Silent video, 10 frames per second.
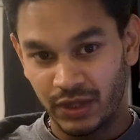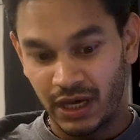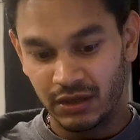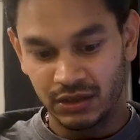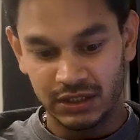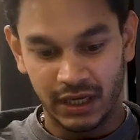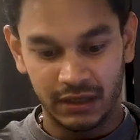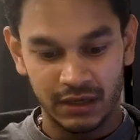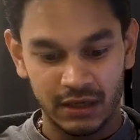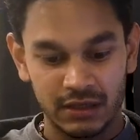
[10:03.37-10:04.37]
know what that looks
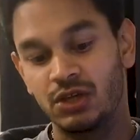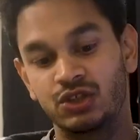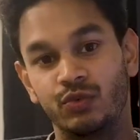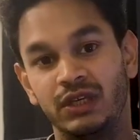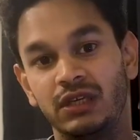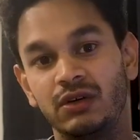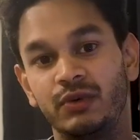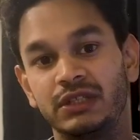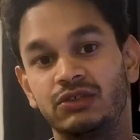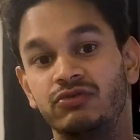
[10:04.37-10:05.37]
like. So we need a
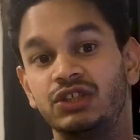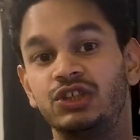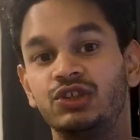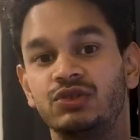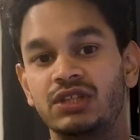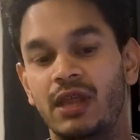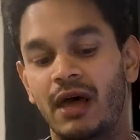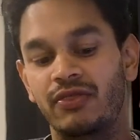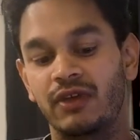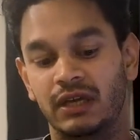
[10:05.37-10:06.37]
way to reduce
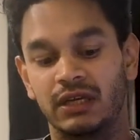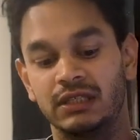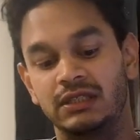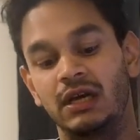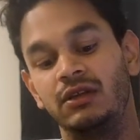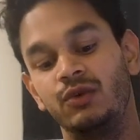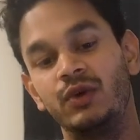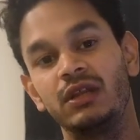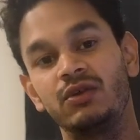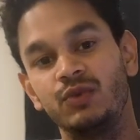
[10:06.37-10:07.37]
that thickness. And the
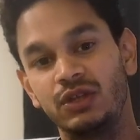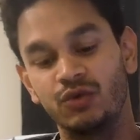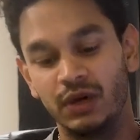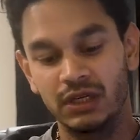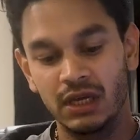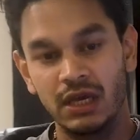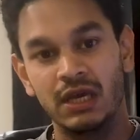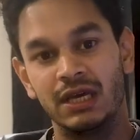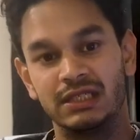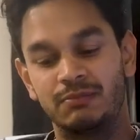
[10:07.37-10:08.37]
way that we do it
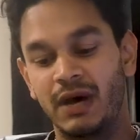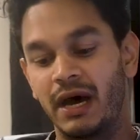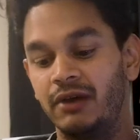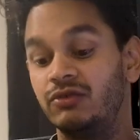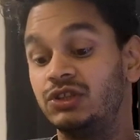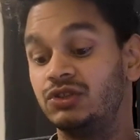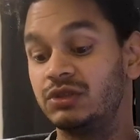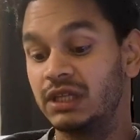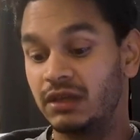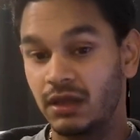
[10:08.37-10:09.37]
is by
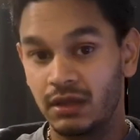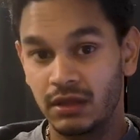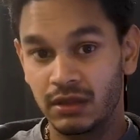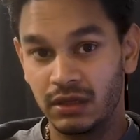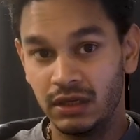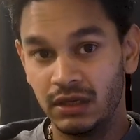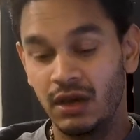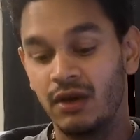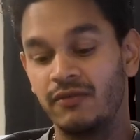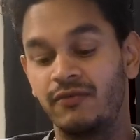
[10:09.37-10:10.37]
reducing the
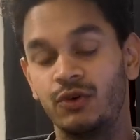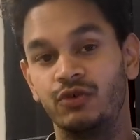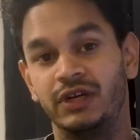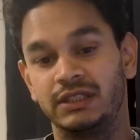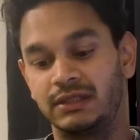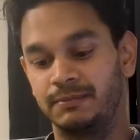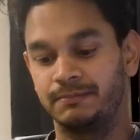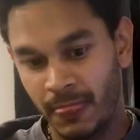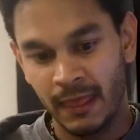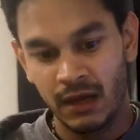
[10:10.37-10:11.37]
flow rate.
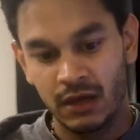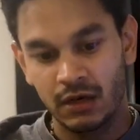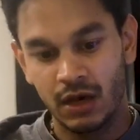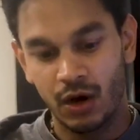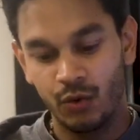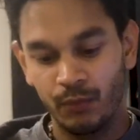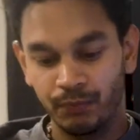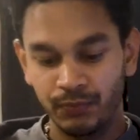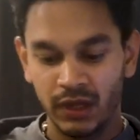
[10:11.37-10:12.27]
Now,